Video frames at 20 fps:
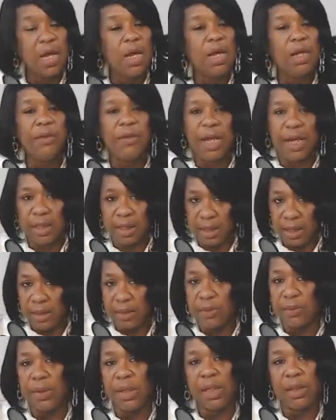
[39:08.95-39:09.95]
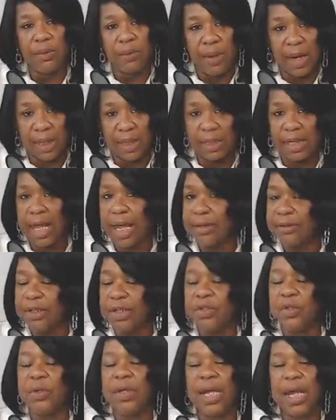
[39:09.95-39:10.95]
They need to really recognize that
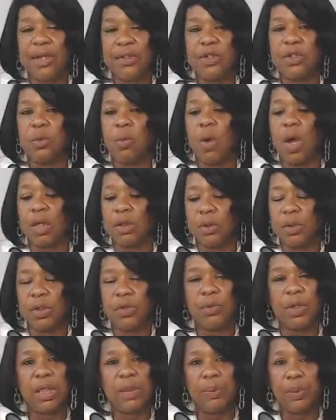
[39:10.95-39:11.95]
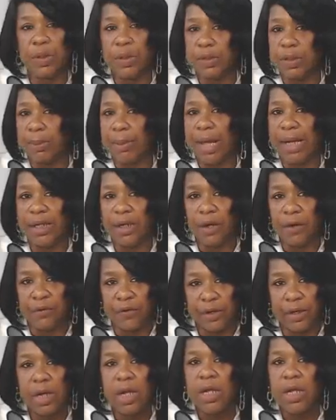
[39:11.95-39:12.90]
you can't just walk through the streets, pull somebody over,